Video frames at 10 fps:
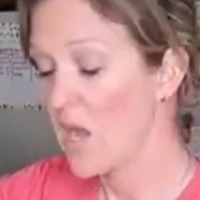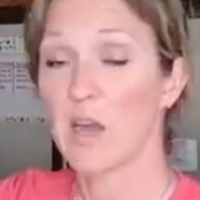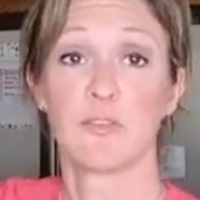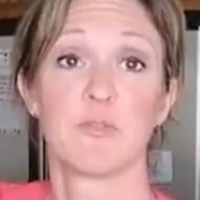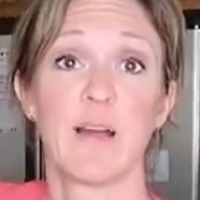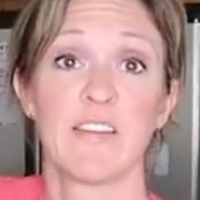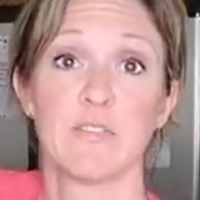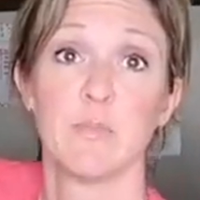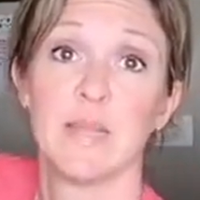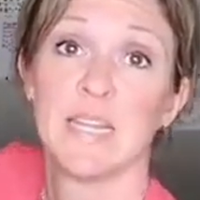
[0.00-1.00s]
Our
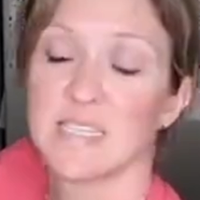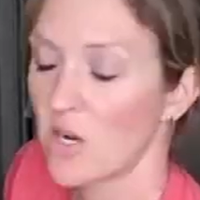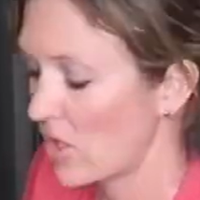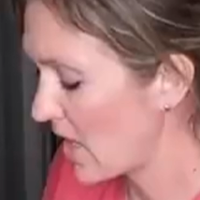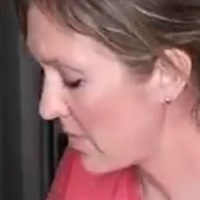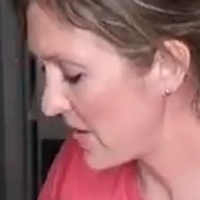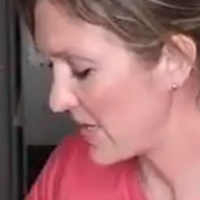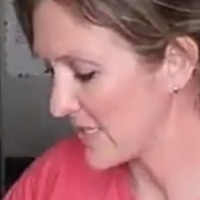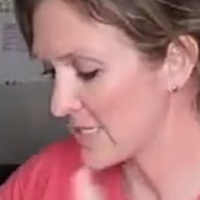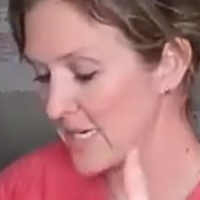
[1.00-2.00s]
five minutes are up
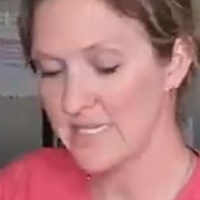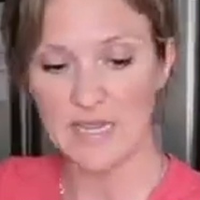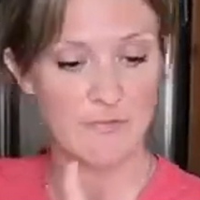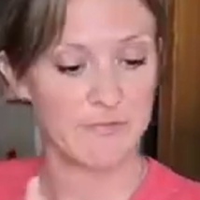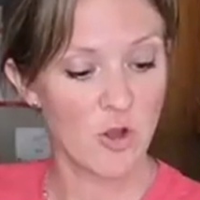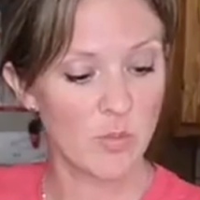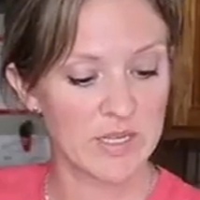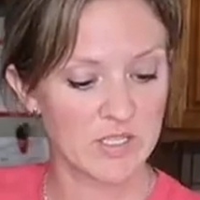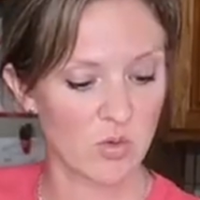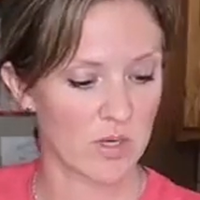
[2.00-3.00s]
and it's nice and
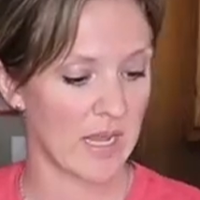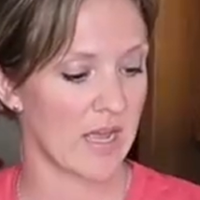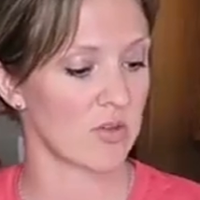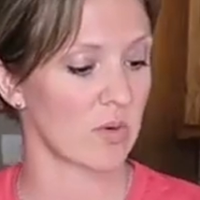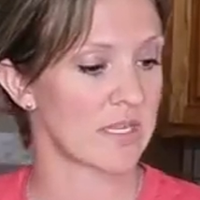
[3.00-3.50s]
foamy, so we're gonna add the